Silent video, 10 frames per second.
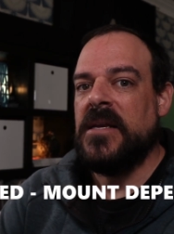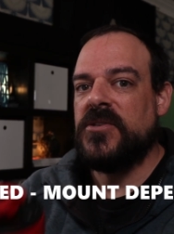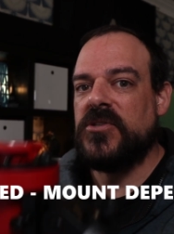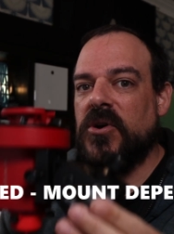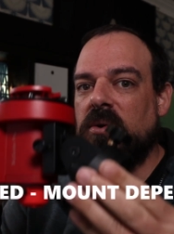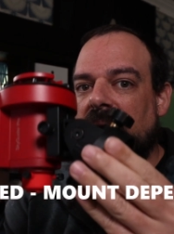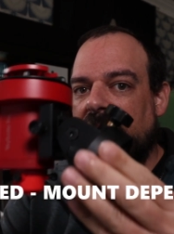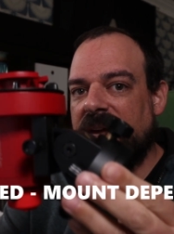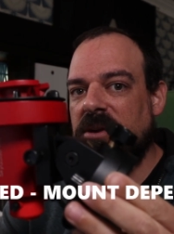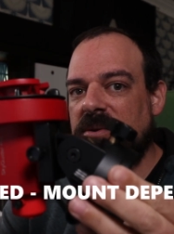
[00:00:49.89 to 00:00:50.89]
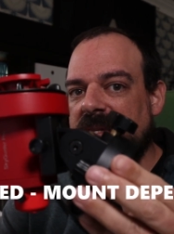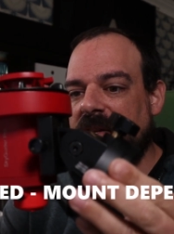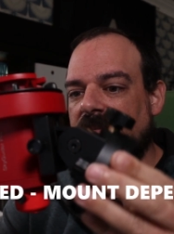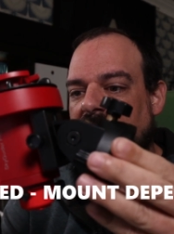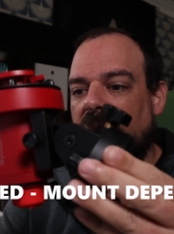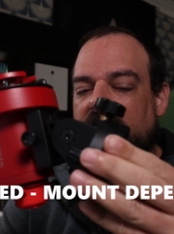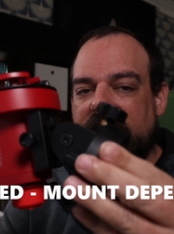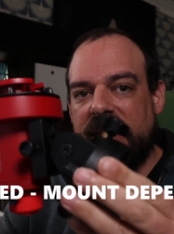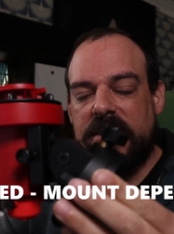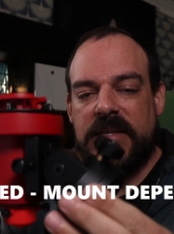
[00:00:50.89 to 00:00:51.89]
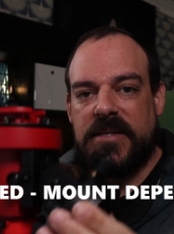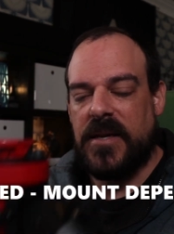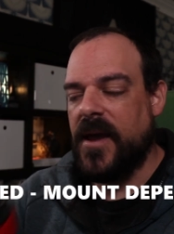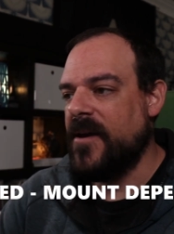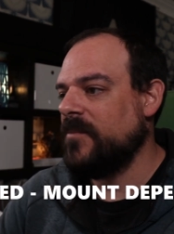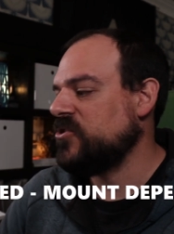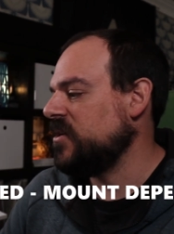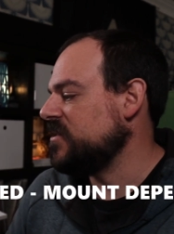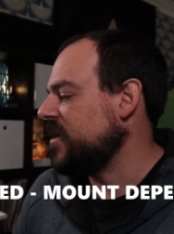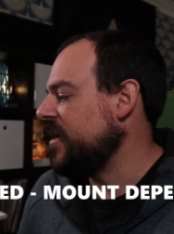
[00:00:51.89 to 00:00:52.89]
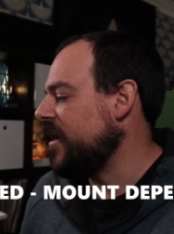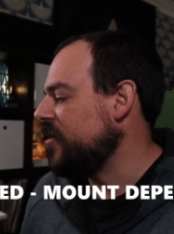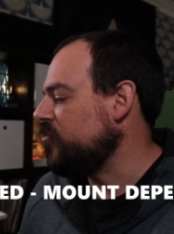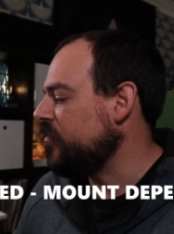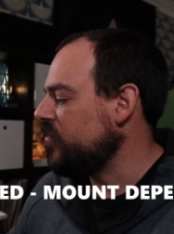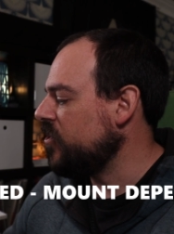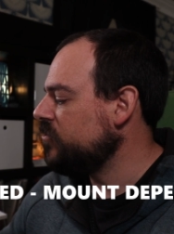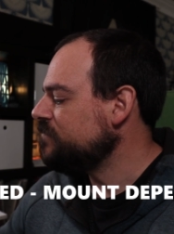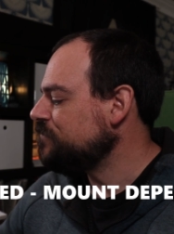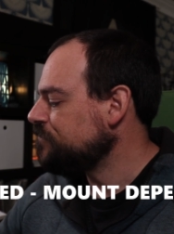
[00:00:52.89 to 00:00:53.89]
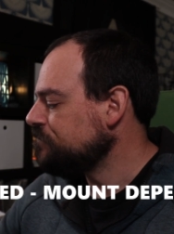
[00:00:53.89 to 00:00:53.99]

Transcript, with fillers: So I use a little mount like this. It's an Ioptron Skyguider Pro.